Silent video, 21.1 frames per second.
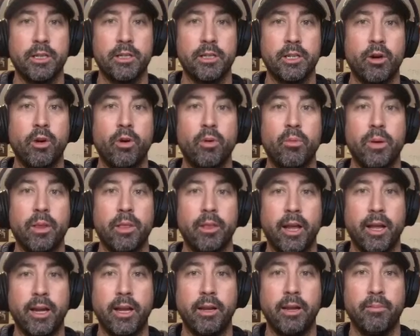to open
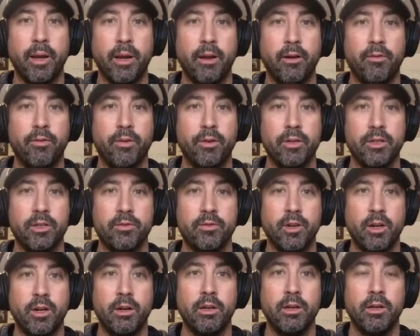that email, first of
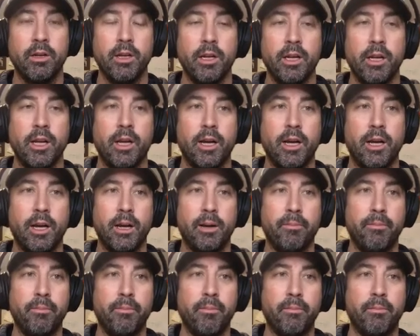all.
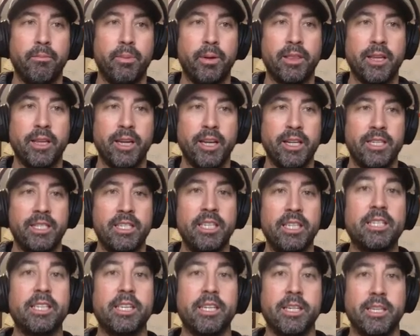But the
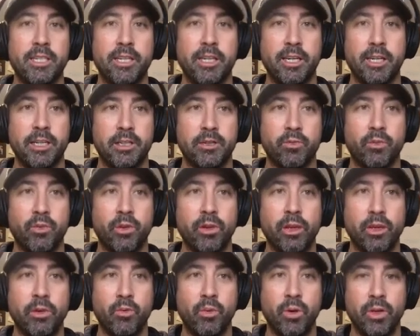consistency is
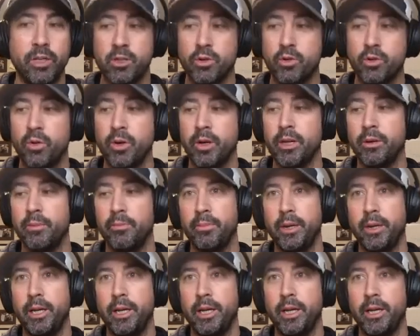really what's going to
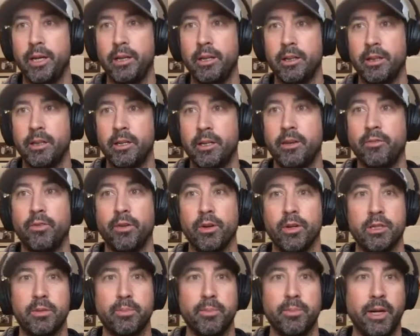be the
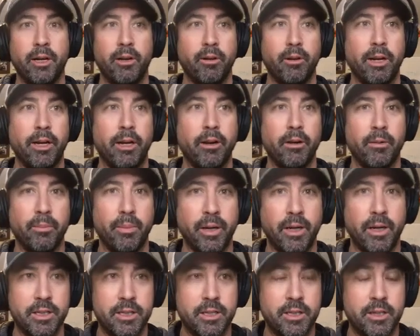difference maker here,
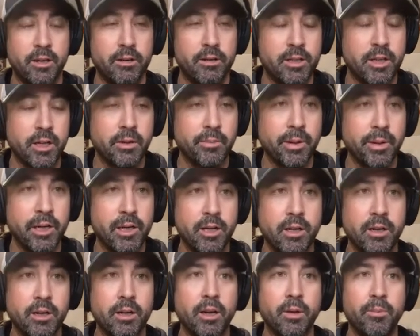because there's going to be a
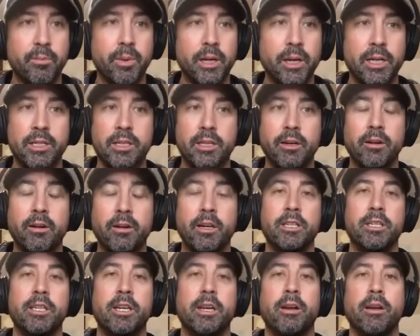ton of companies that are going
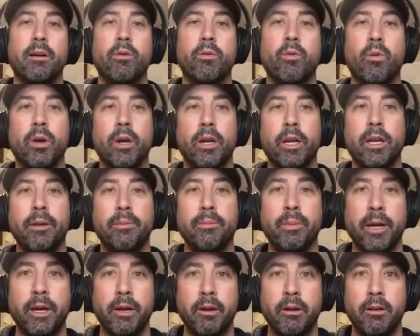to send out one
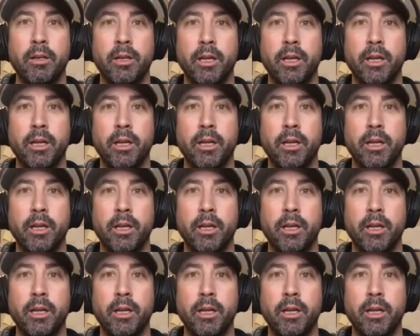email